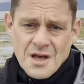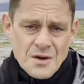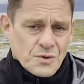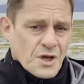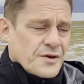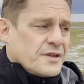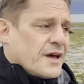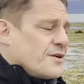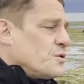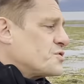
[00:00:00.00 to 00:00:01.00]
will go in there
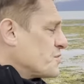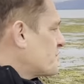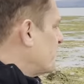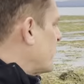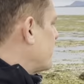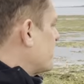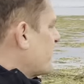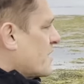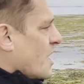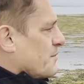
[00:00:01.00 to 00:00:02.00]
in all sorts of weather. It's very
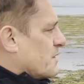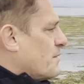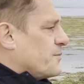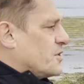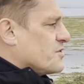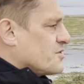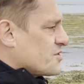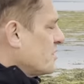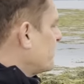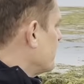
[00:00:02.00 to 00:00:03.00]
calm at the moment, you couldn't
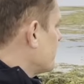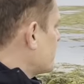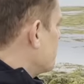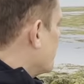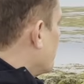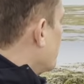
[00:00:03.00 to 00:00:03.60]
surf it obviously, but